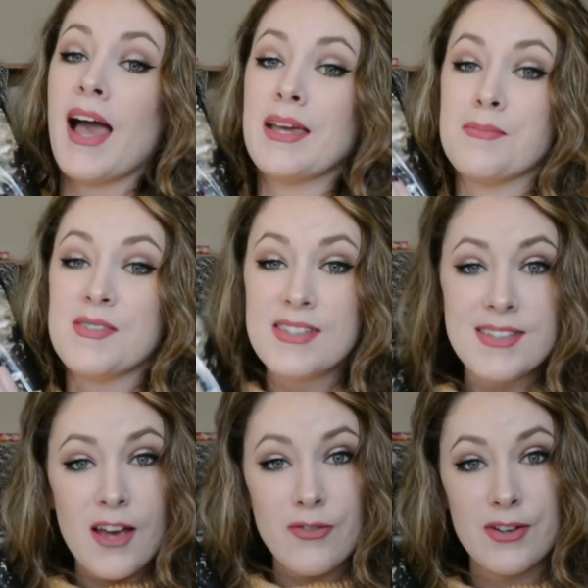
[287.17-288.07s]
I am
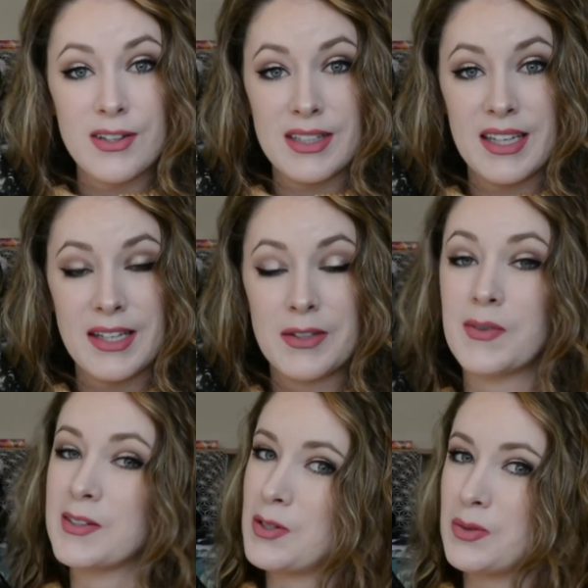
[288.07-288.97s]
definitely
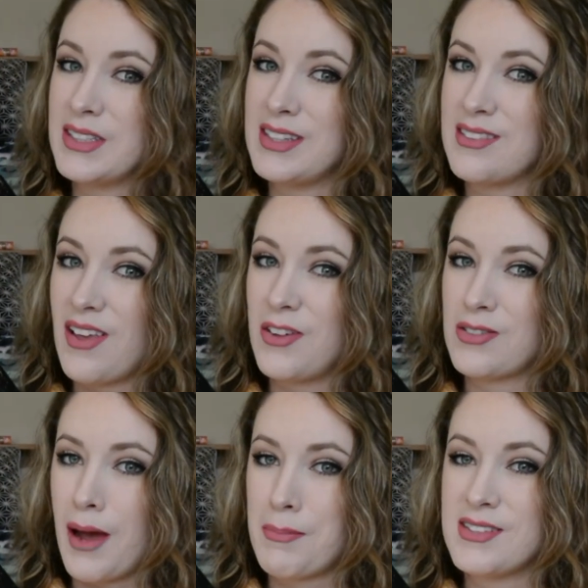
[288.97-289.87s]
going to read these all in
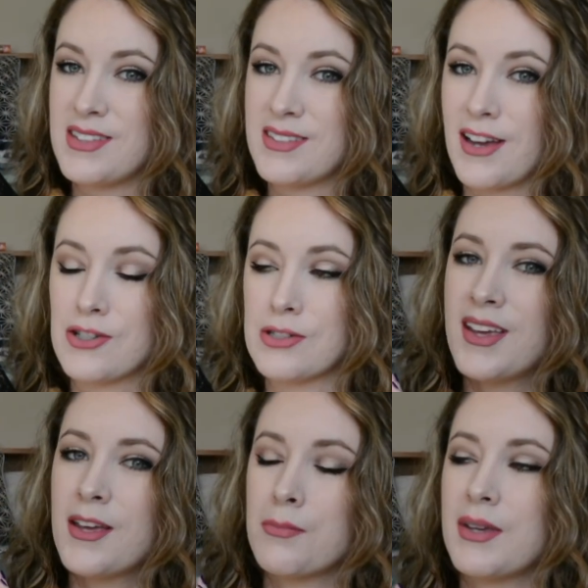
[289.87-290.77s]
rapid succession
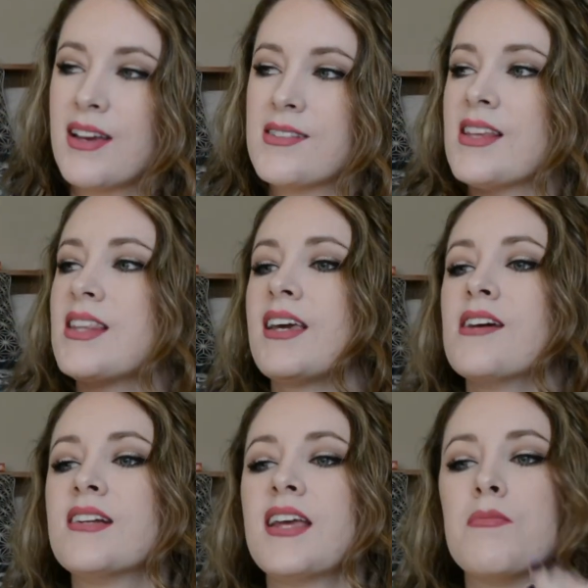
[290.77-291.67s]
because I think
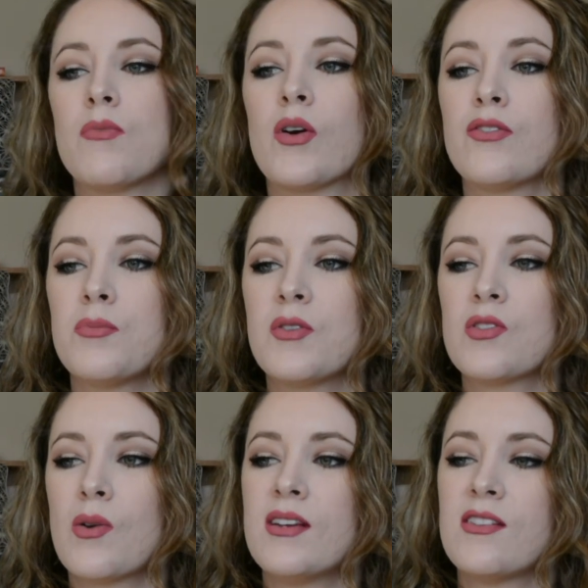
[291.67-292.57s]
I would get more from the
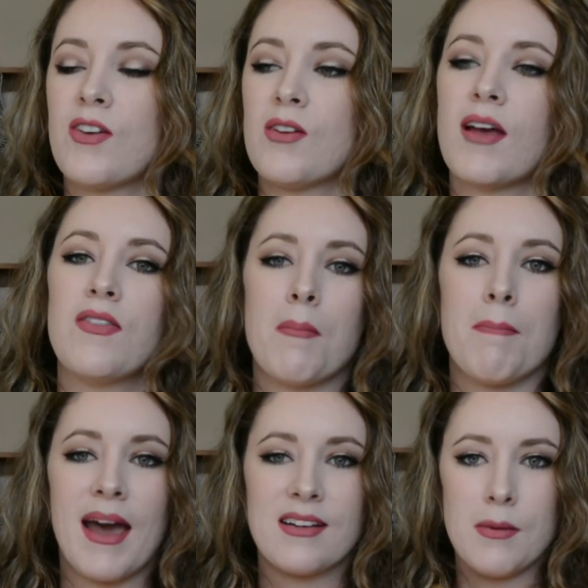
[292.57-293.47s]
stories if I read them
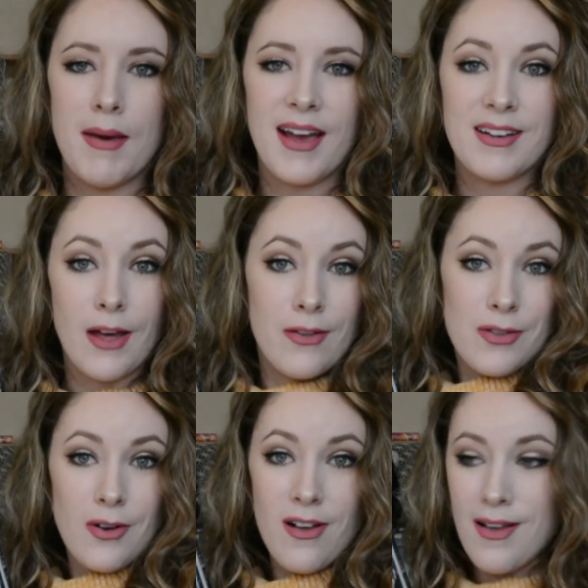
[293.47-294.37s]
back to back now that
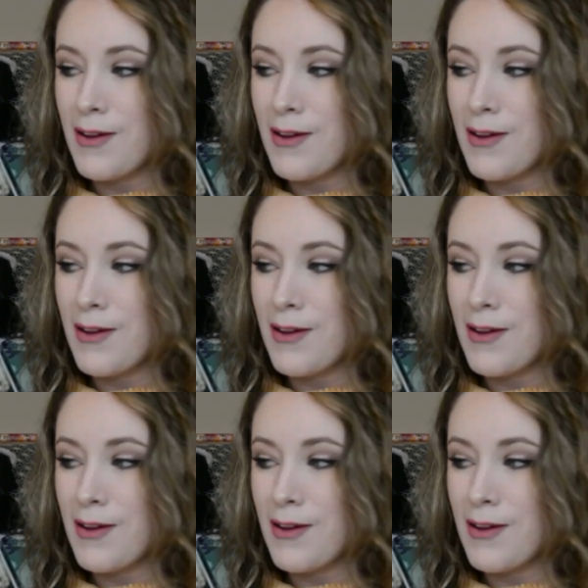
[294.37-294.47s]
they're all